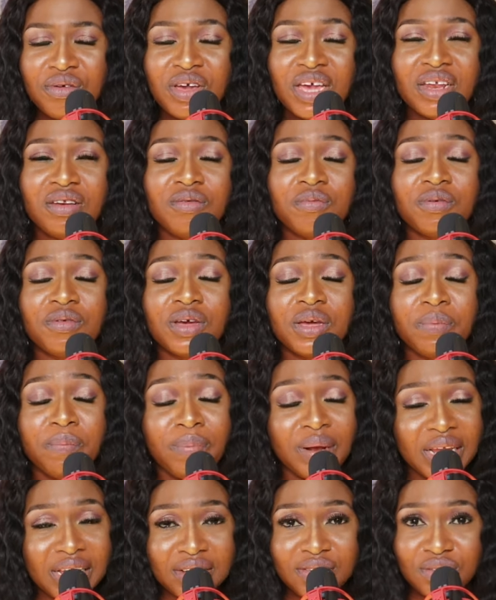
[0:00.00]
you get to book a
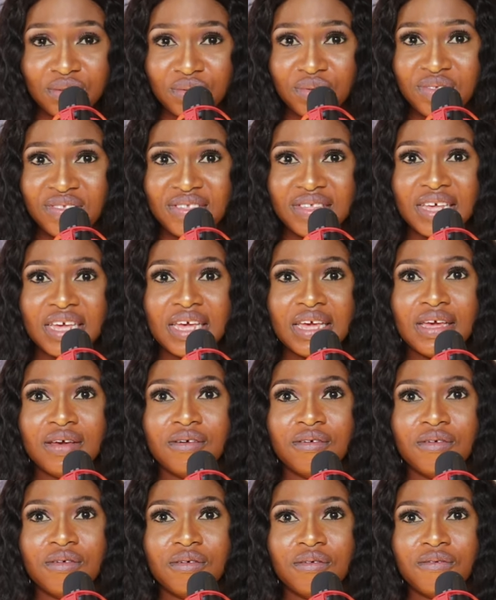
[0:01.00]
place to
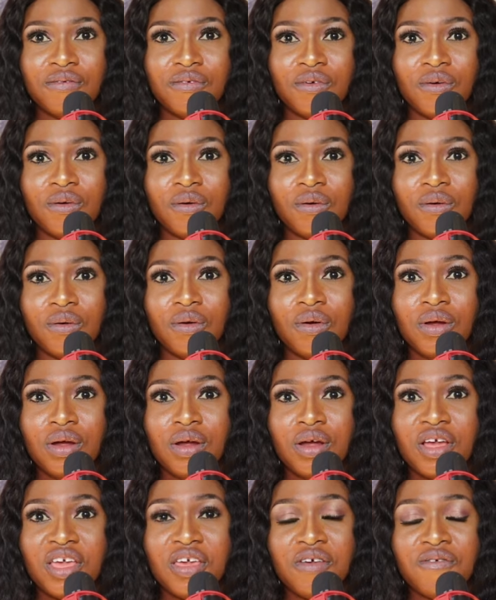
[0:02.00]
stay for
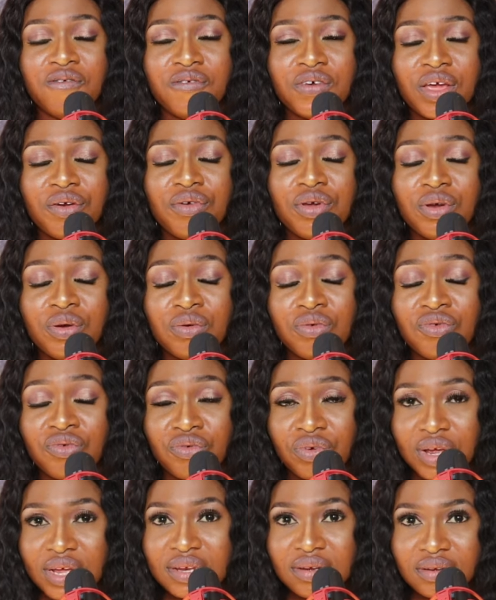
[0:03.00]
a very good
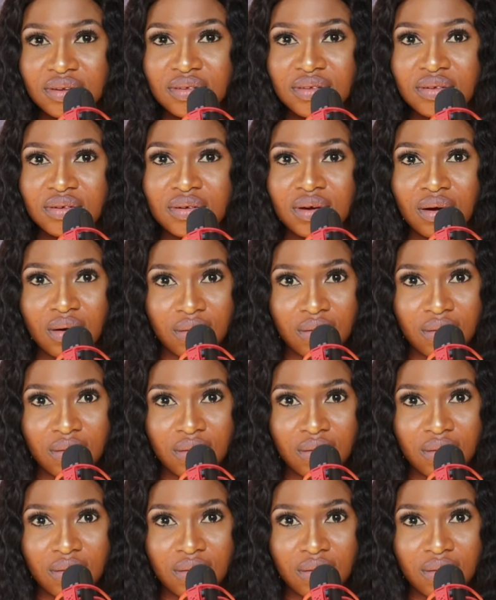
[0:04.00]
rate.